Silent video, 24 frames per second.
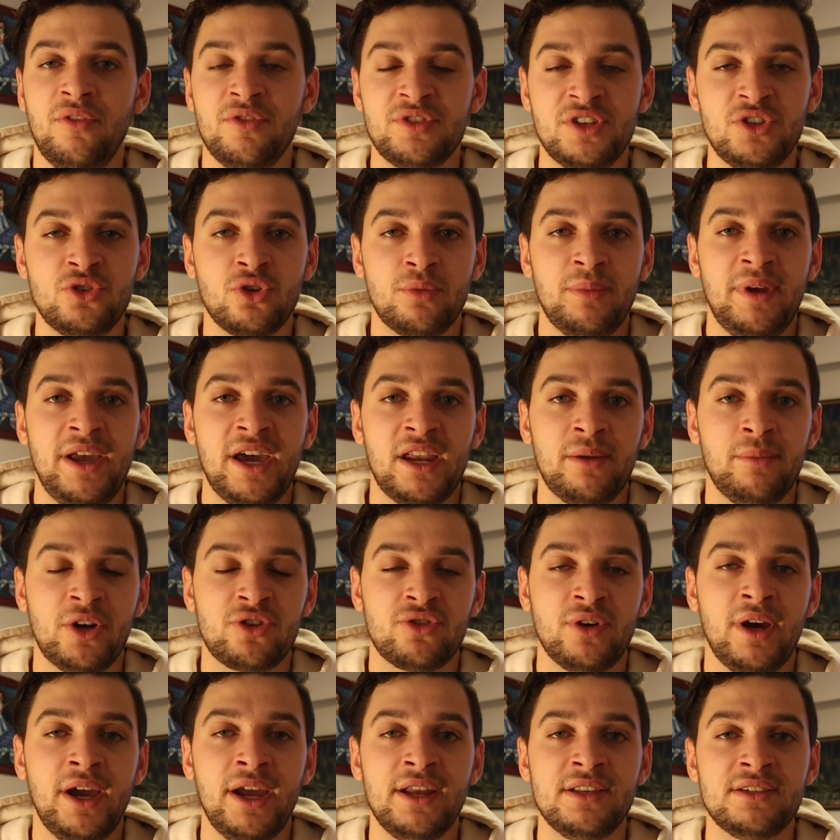obviously took me out of my
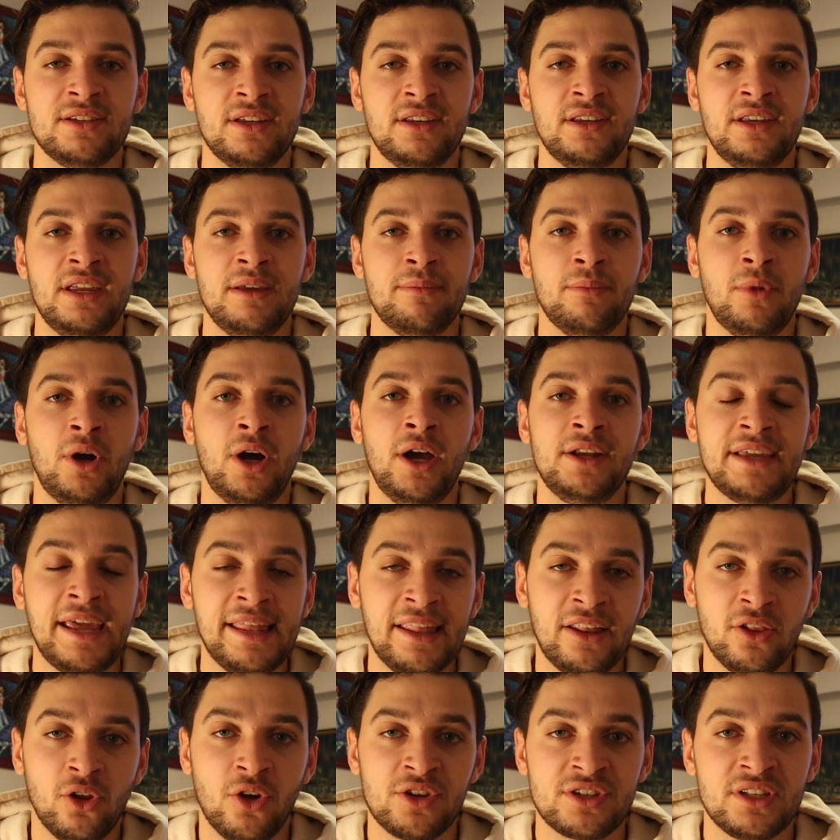trades and hit my
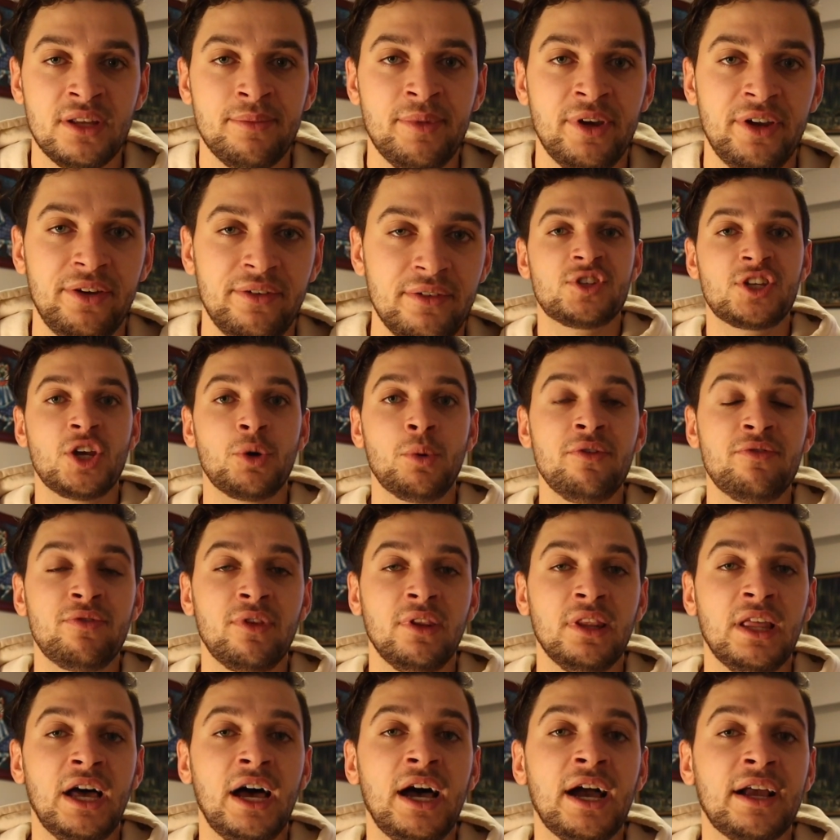daily loss limit. So with
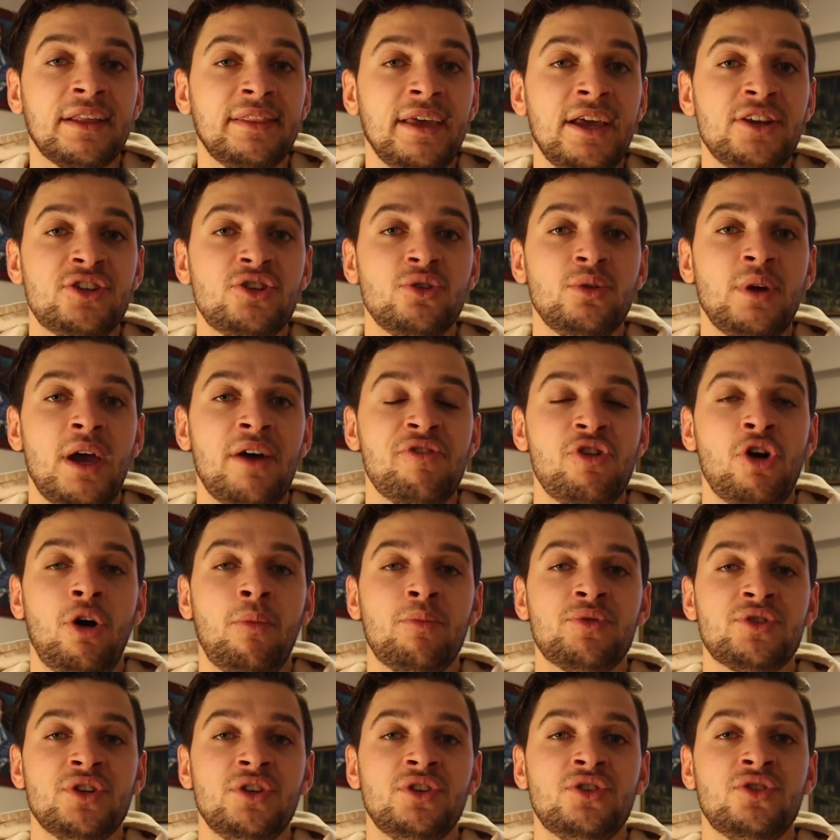Lark, they do have an
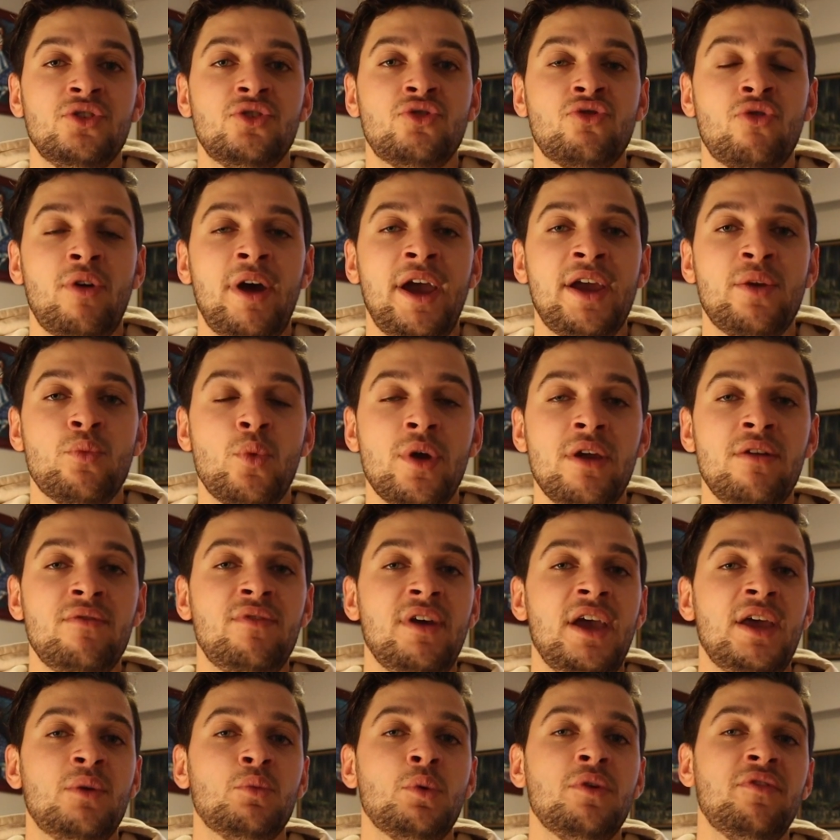option to trade
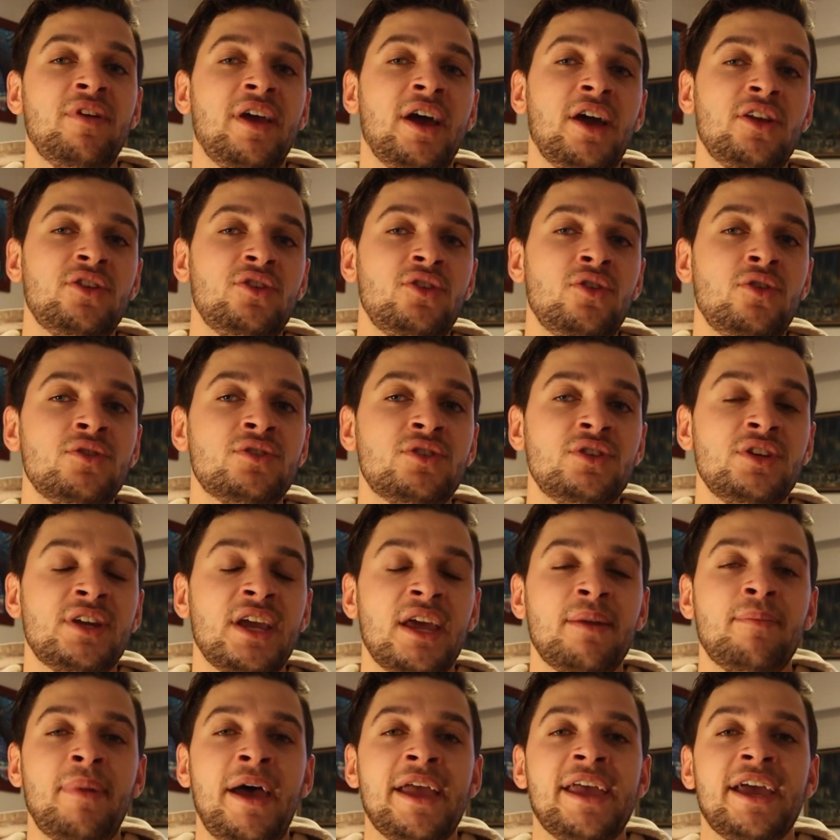with and without news. You
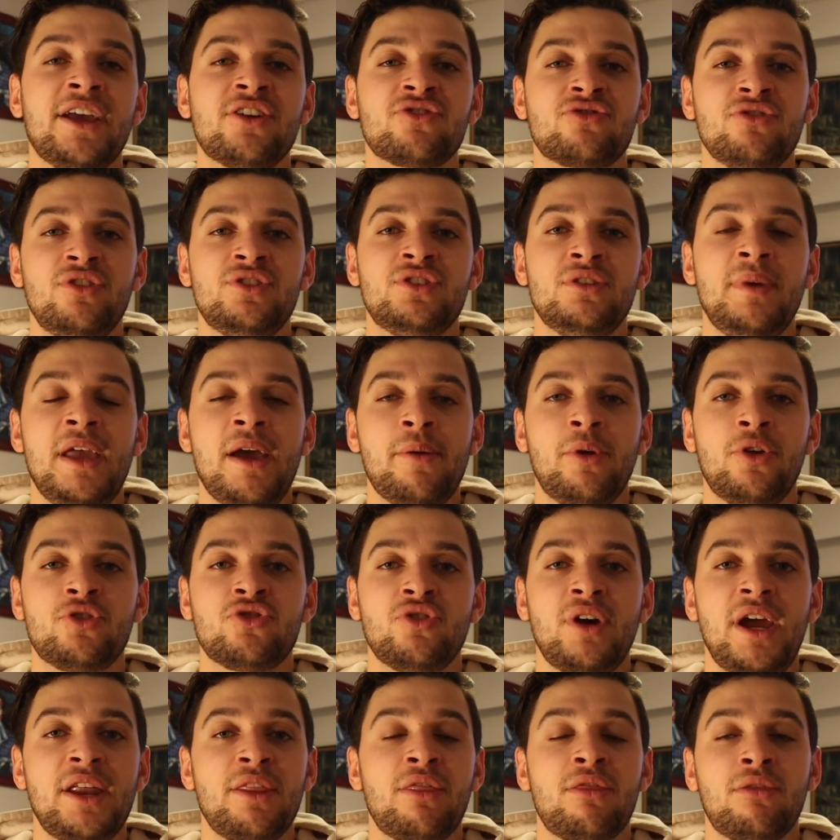can pay extra to be able to
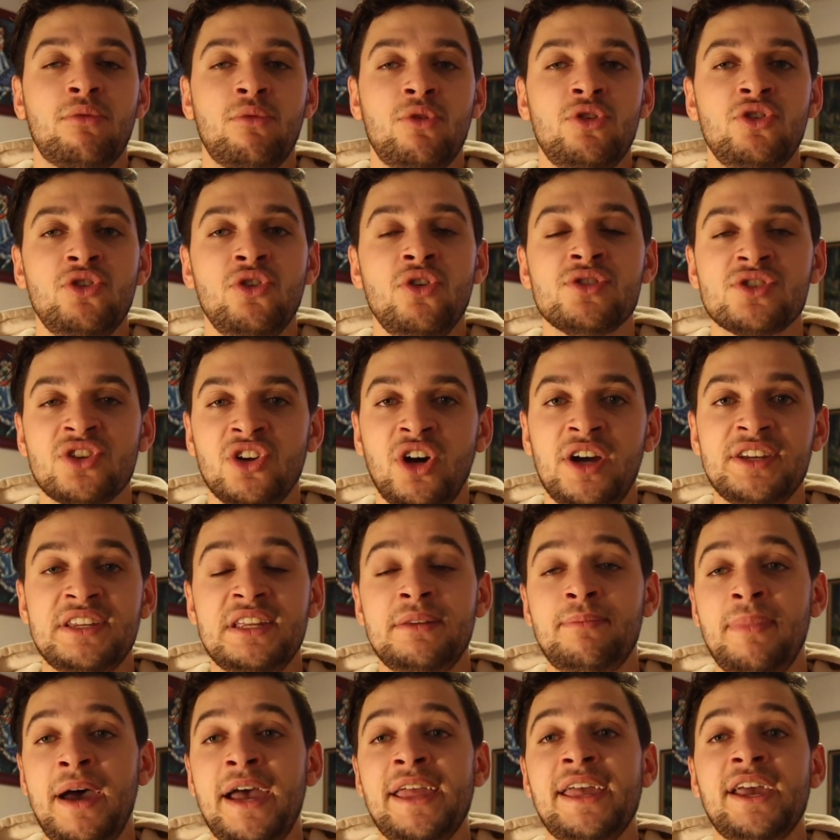trade through news, and I
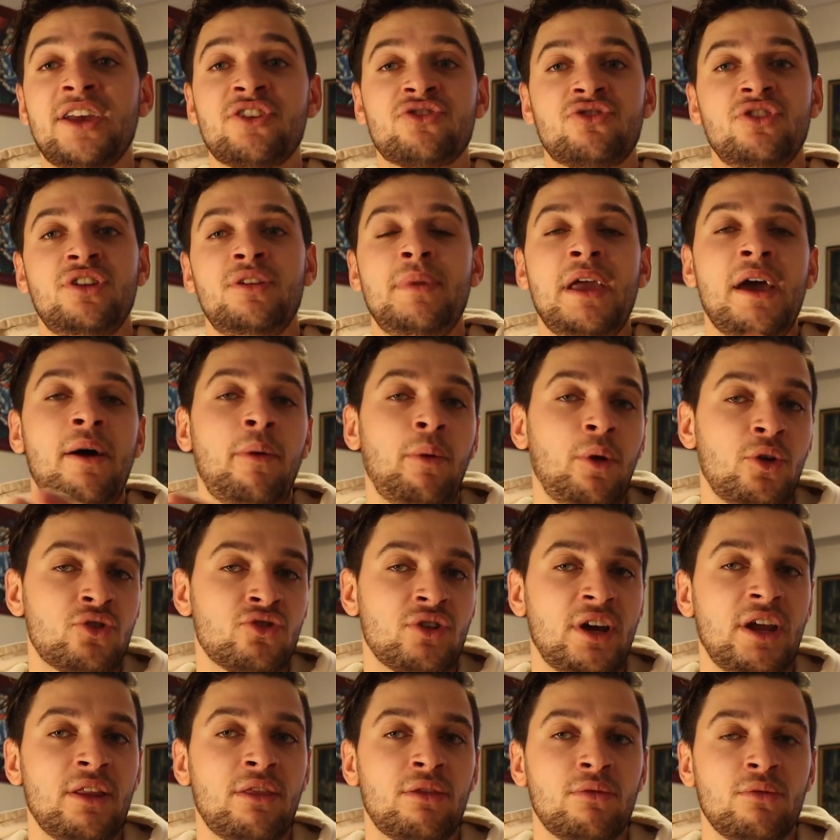did pay extra to be able to
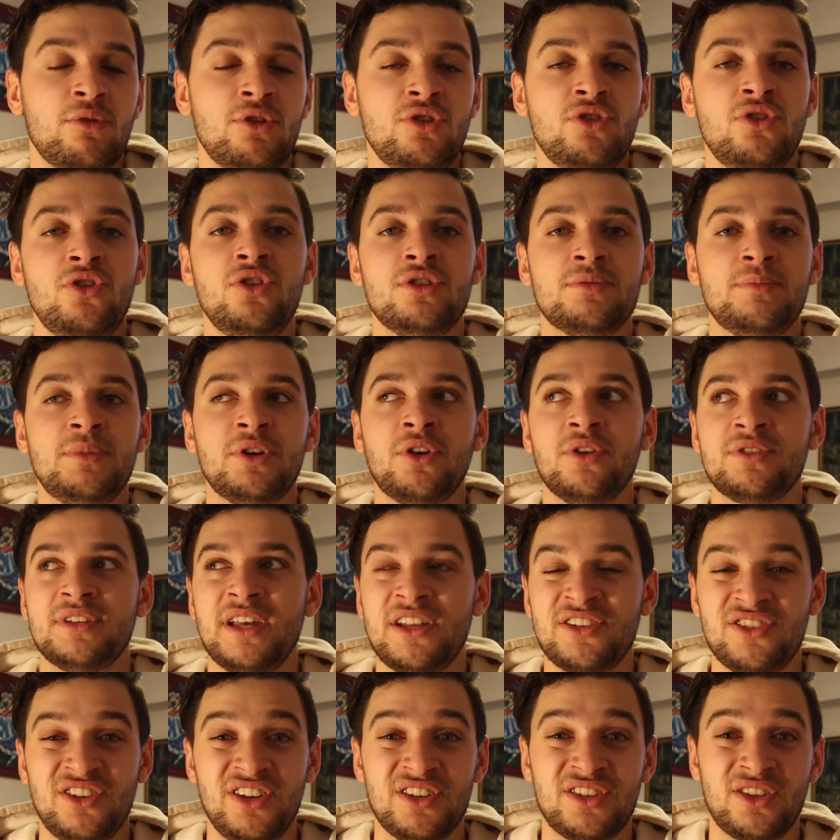trade through news because
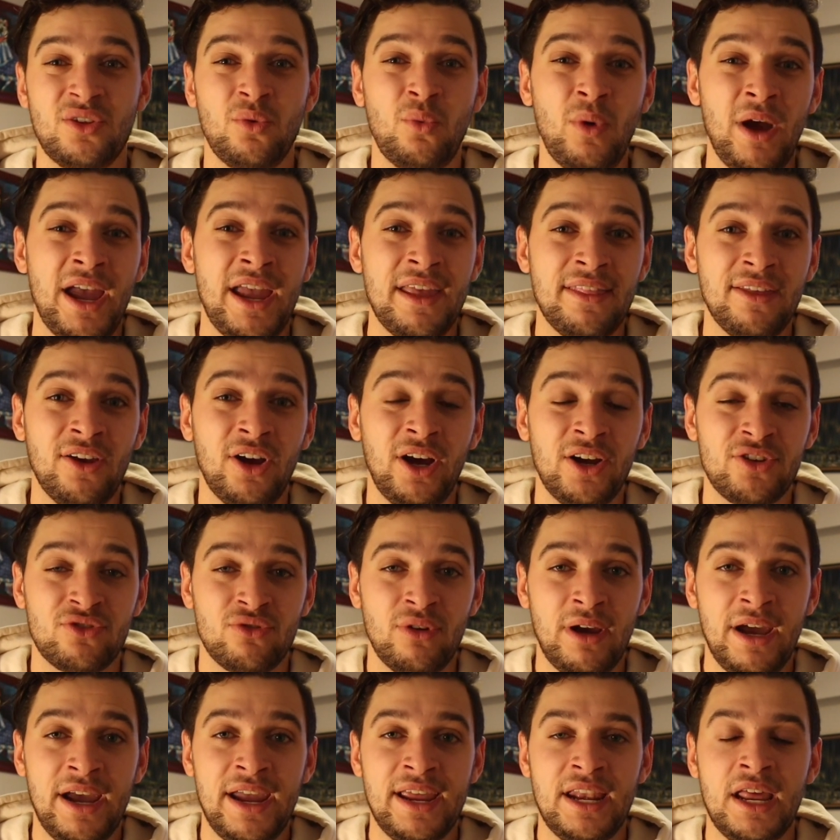that's just the way that I
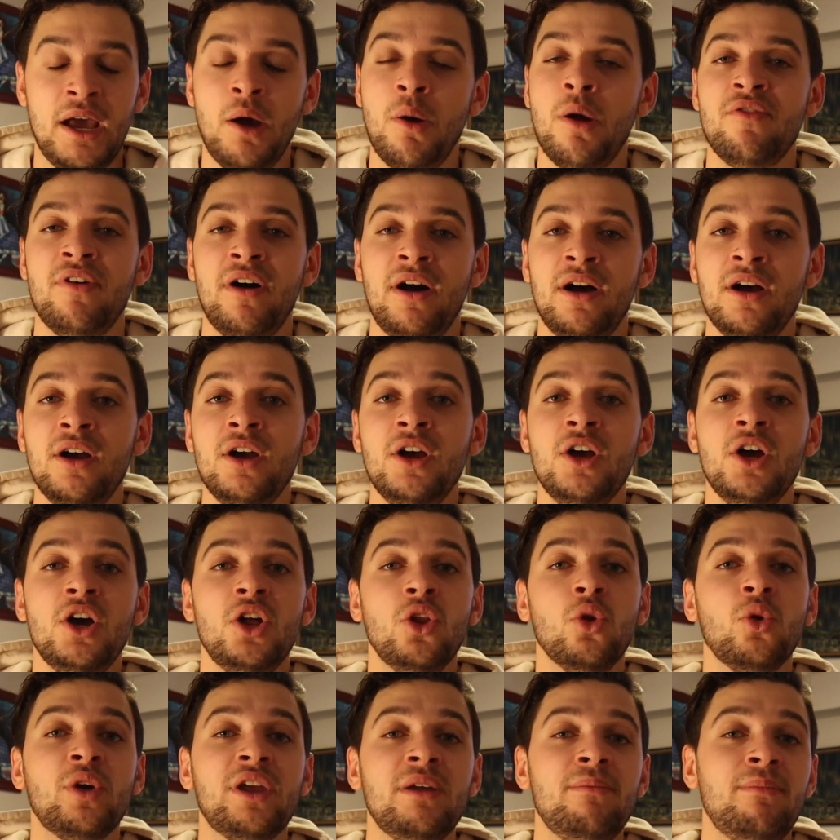trade. However,
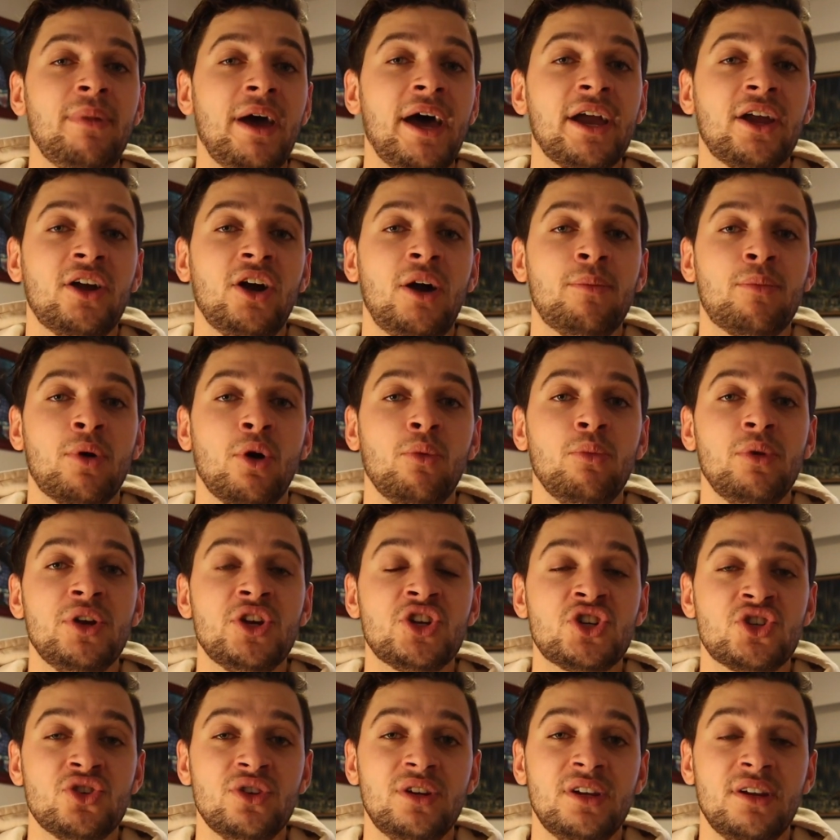looking back, I probably
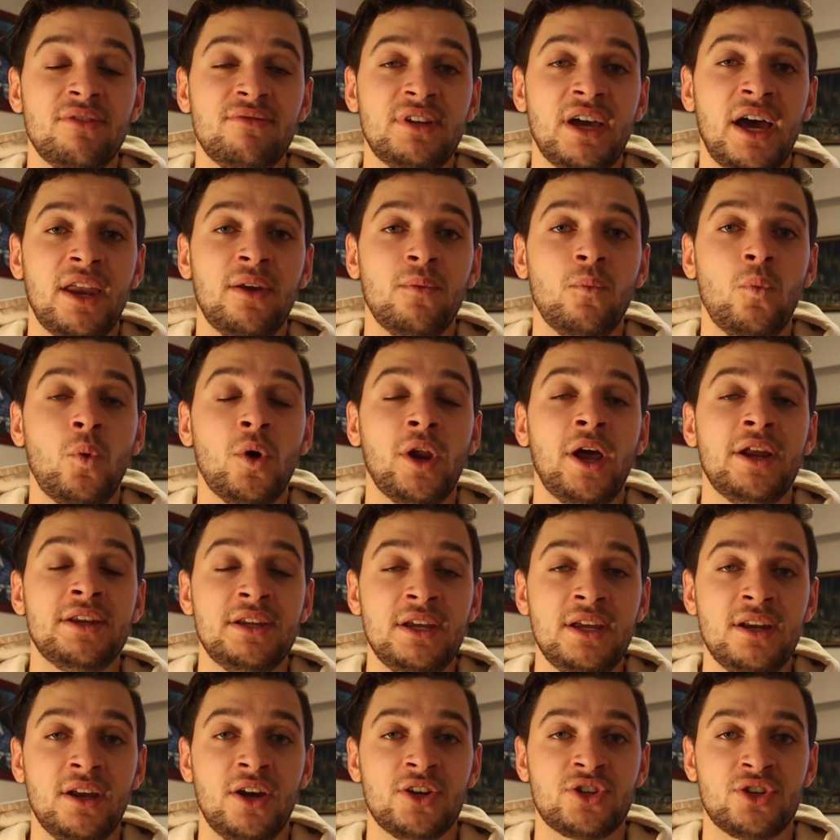shouldn't have done what I
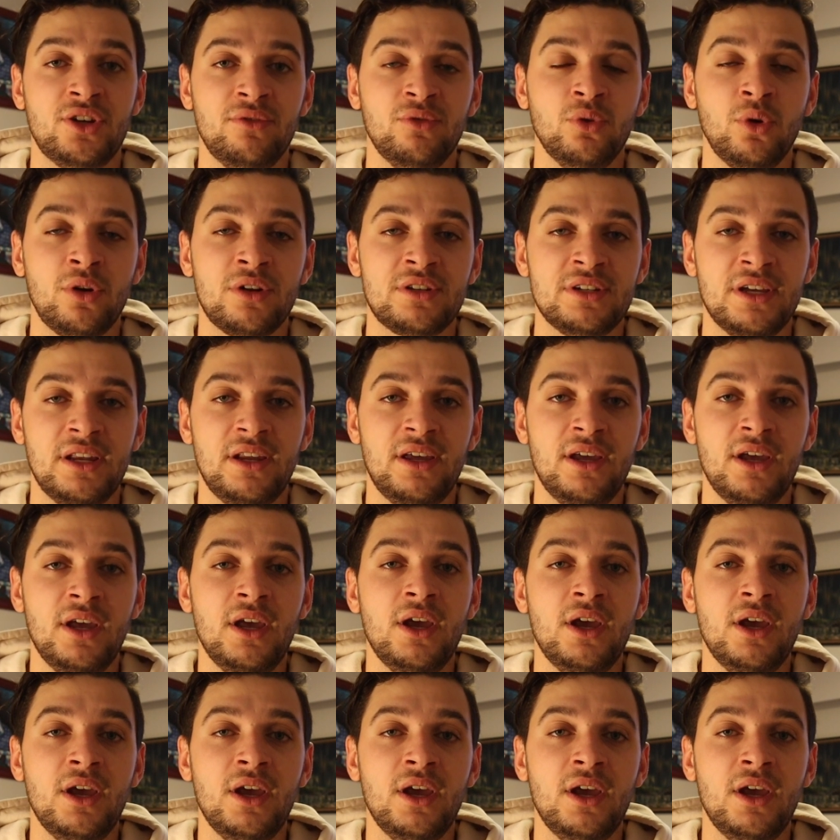did. I should have looked at